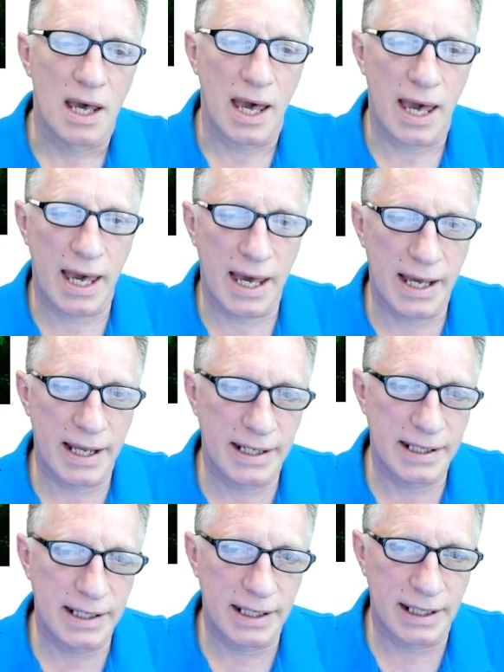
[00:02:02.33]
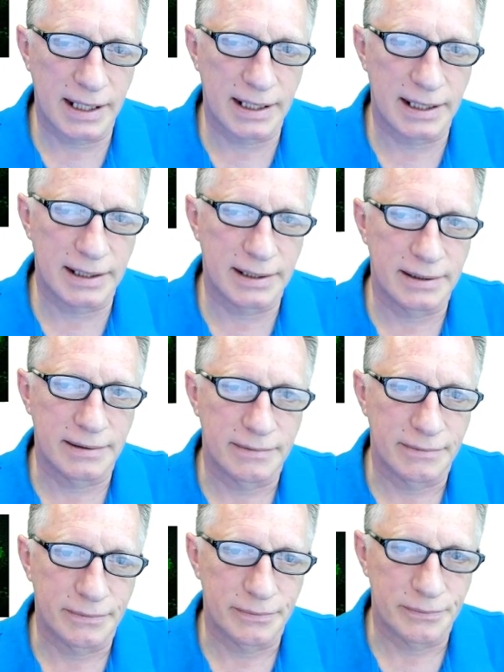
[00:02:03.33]
And I
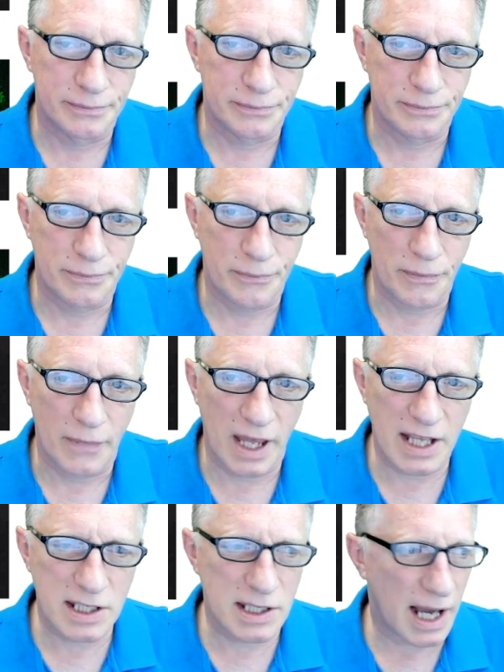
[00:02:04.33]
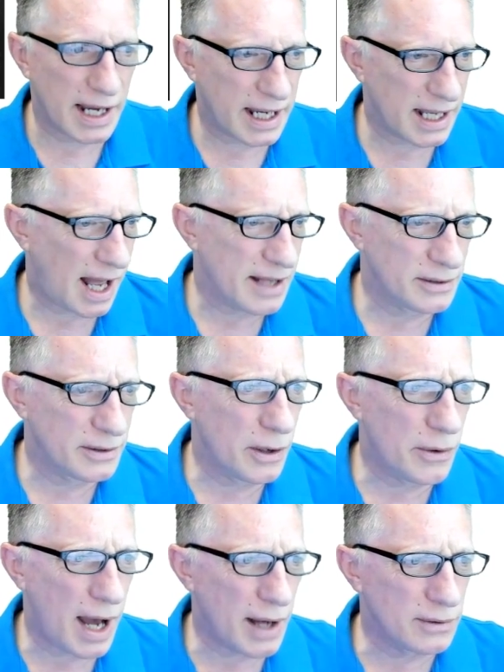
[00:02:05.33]
don't know
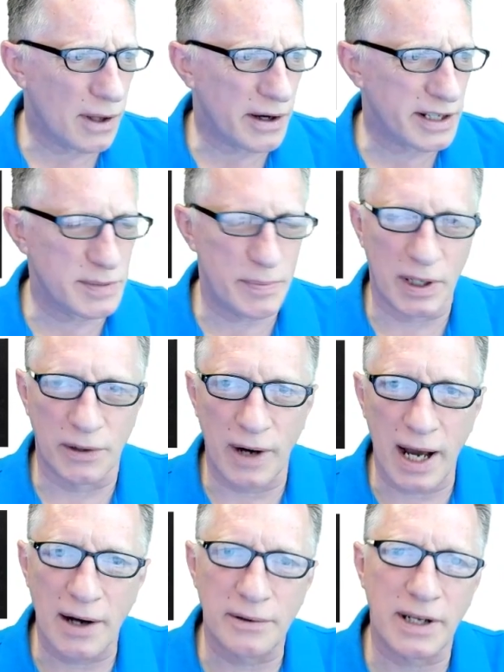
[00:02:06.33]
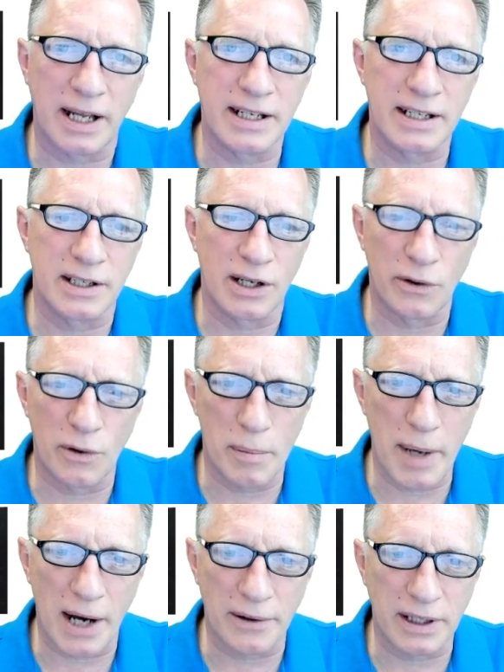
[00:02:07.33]
how long it's been around. I didn't know
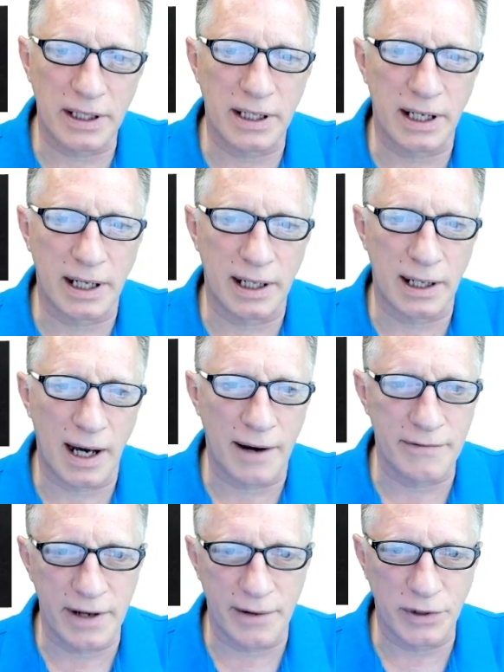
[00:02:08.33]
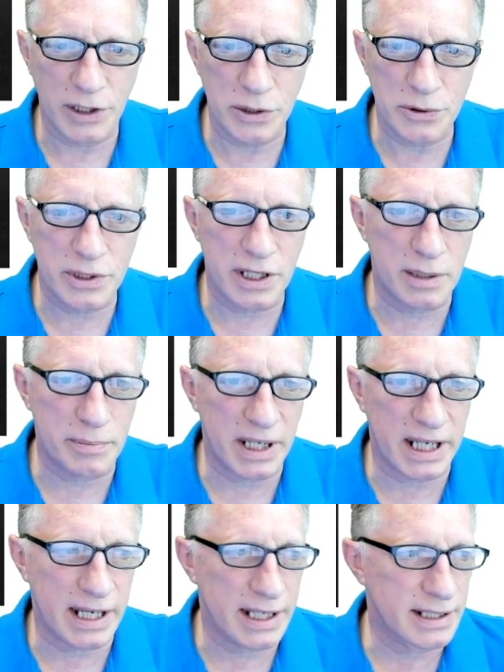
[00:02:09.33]
about it. I've never used it
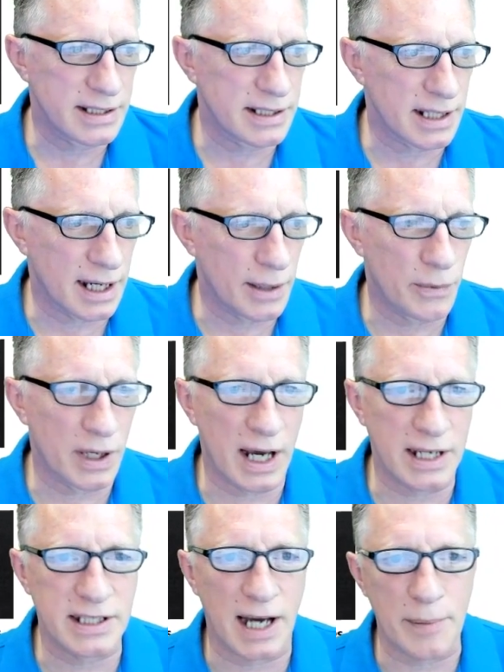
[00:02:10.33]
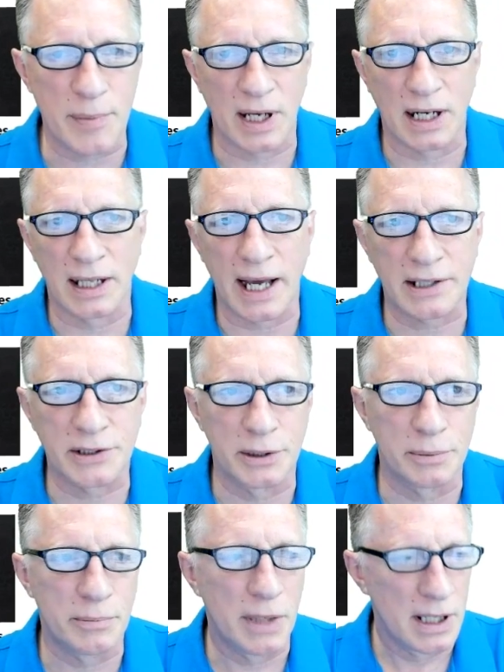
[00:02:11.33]
because when I type in
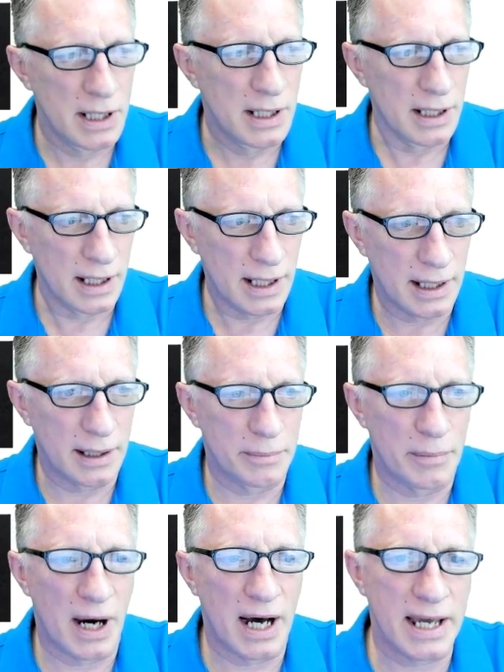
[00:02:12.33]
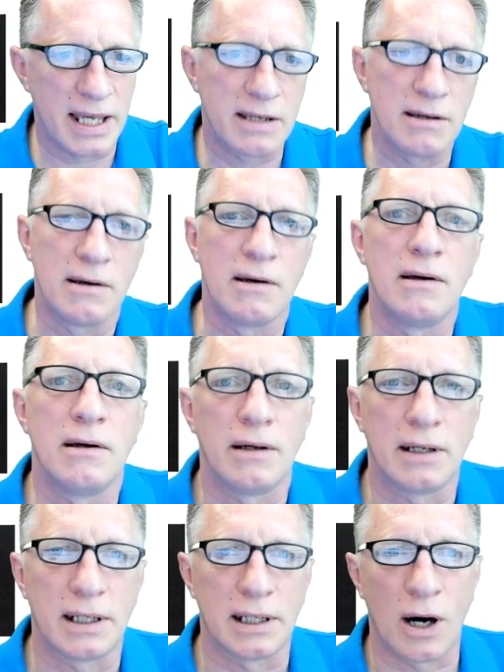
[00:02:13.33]
Electrum, my
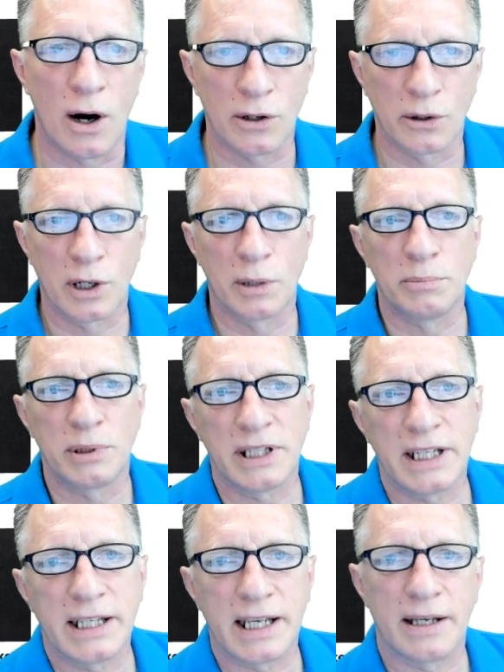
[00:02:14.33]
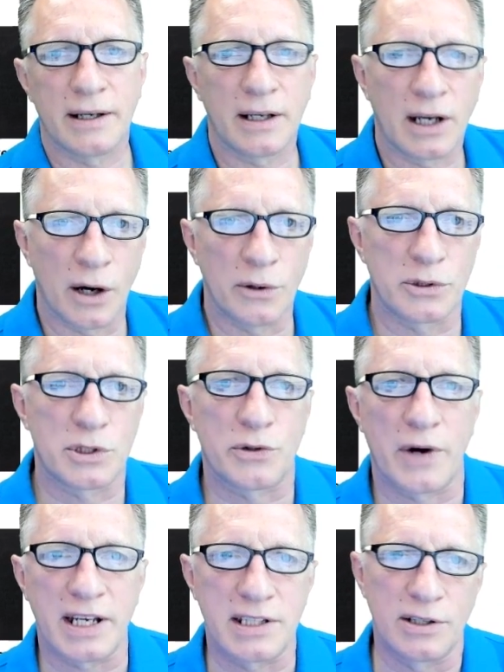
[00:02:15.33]
autocomplete goes
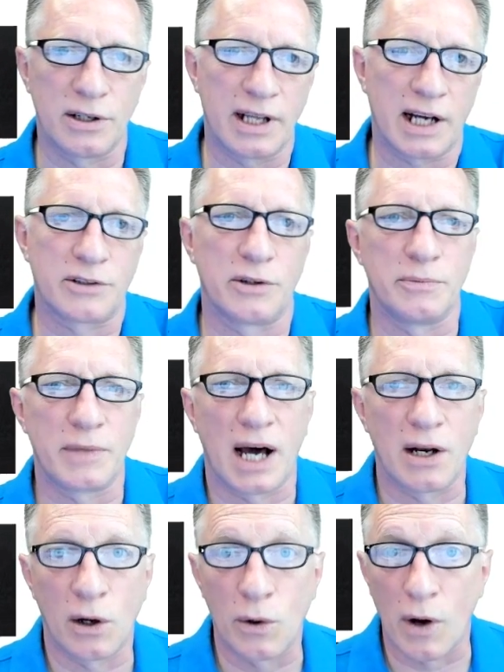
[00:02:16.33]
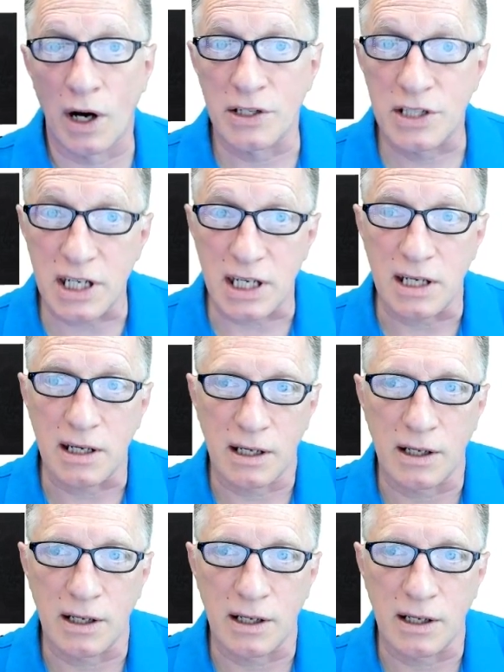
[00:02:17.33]
straight to electrum.org.